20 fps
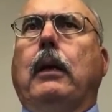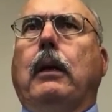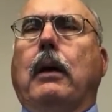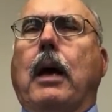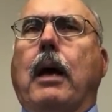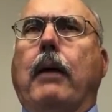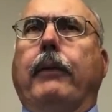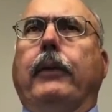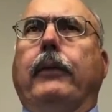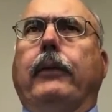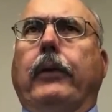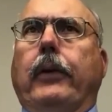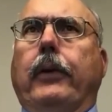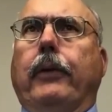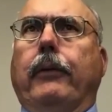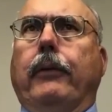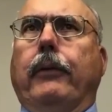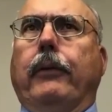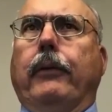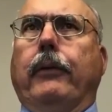obviously
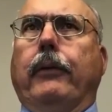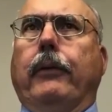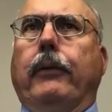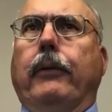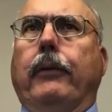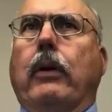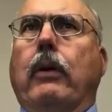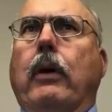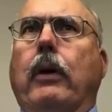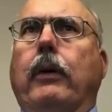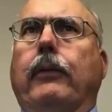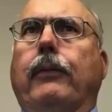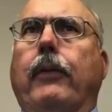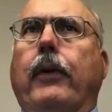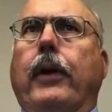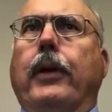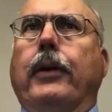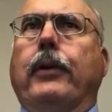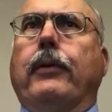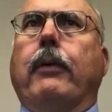there's a lower cost
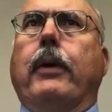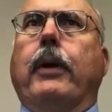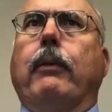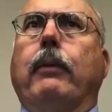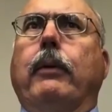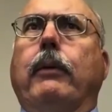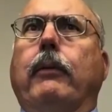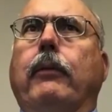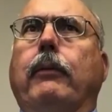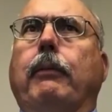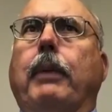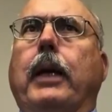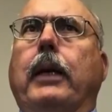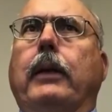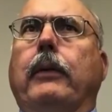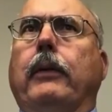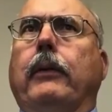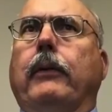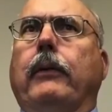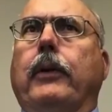for entry with
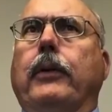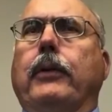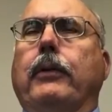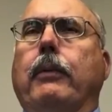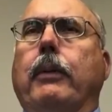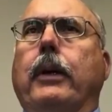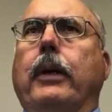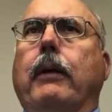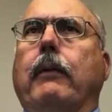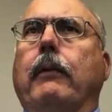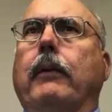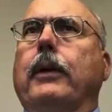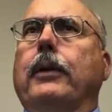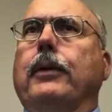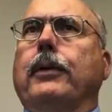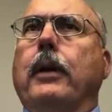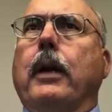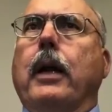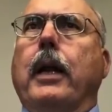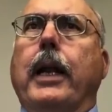respect to in-situ recovery, because
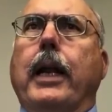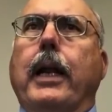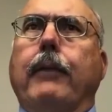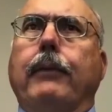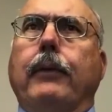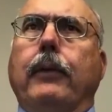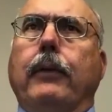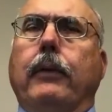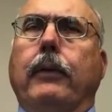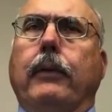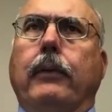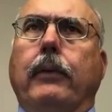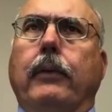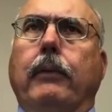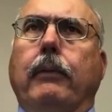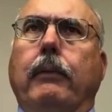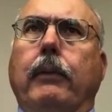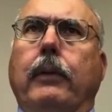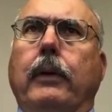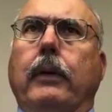you're not having
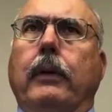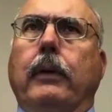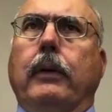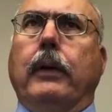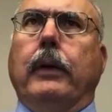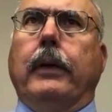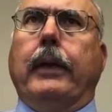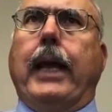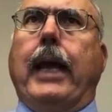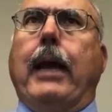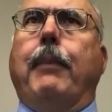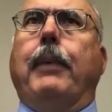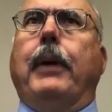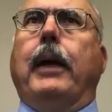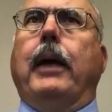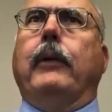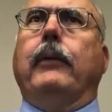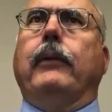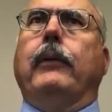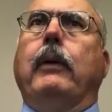to, the, the
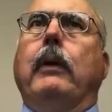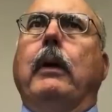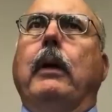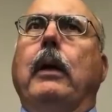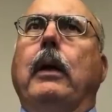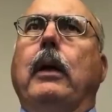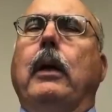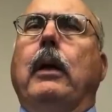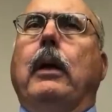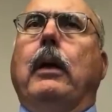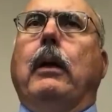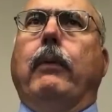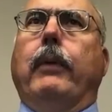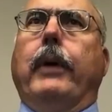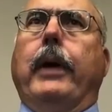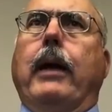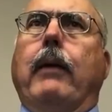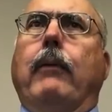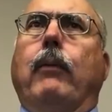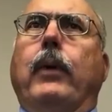CapEx
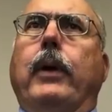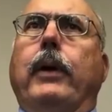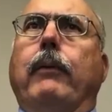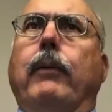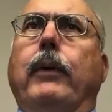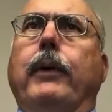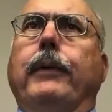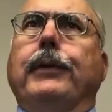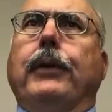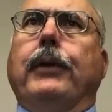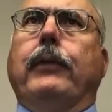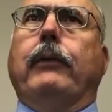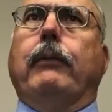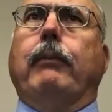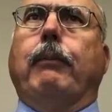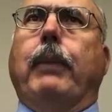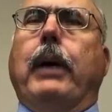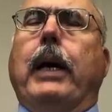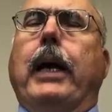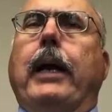we have, we, we
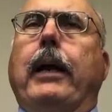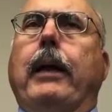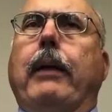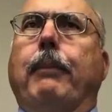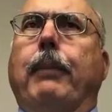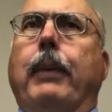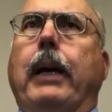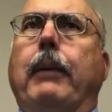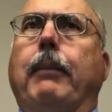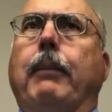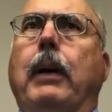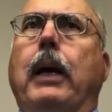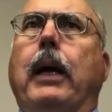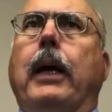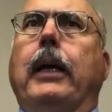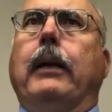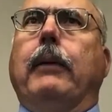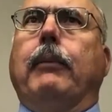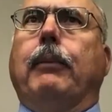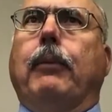just, by, by
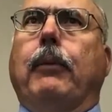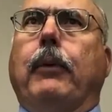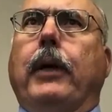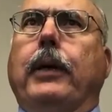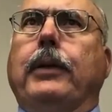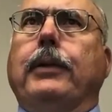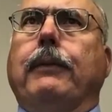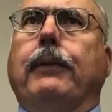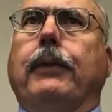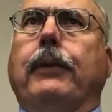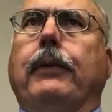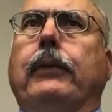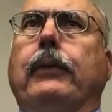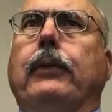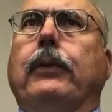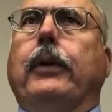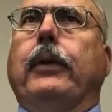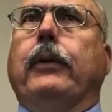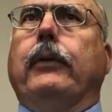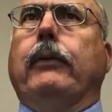buying the production
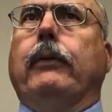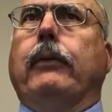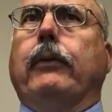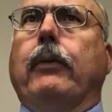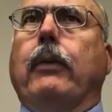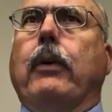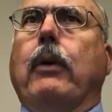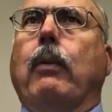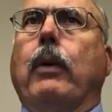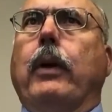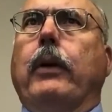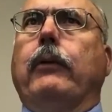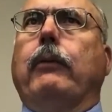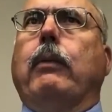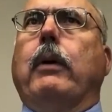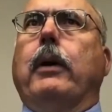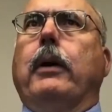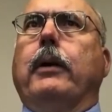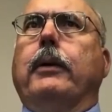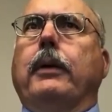facilities through our
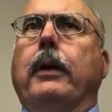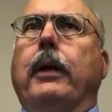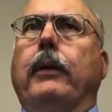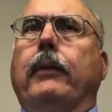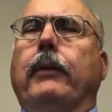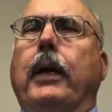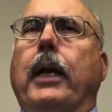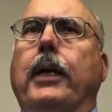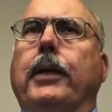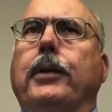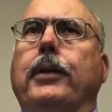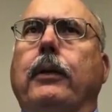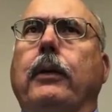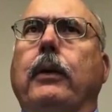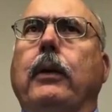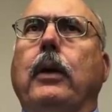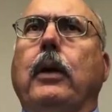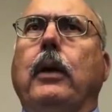Westwater transaction,